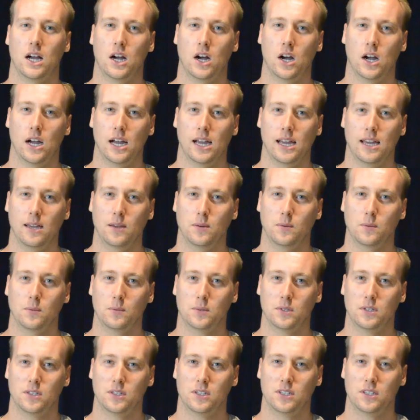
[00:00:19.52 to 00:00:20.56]
I
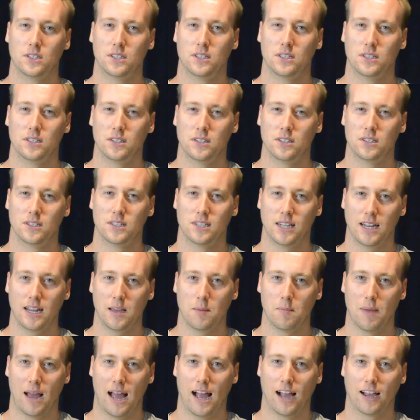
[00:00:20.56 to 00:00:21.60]
was
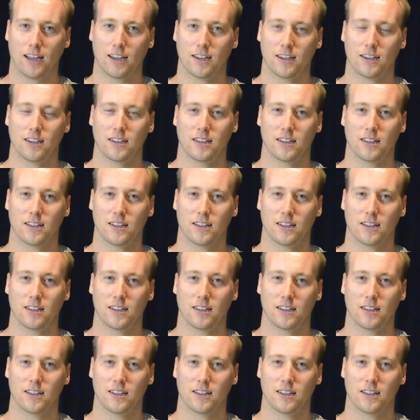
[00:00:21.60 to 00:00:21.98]
sitting back